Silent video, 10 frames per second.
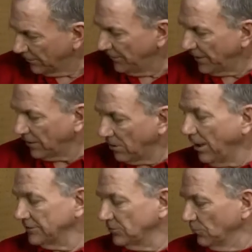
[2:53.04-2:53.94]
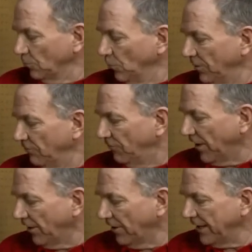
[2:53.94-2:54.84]
The cost would
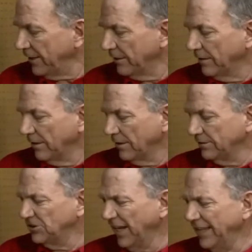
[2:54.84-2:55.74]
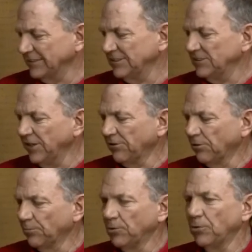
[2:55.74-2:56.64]
vary. As a
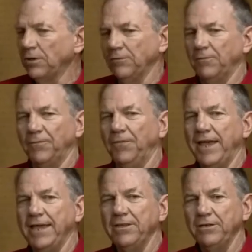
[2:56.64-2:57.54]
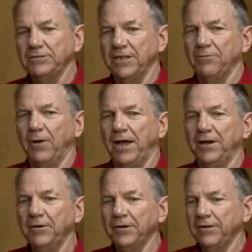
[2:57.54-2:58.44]
general rule, they usually
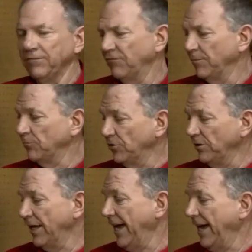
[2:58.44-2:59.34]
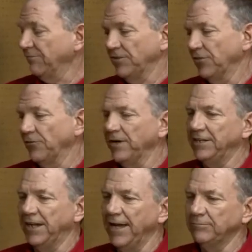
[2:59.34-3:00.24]
run from 2.5 to 3
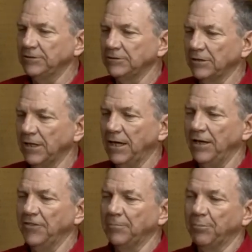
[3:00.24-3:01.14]
times the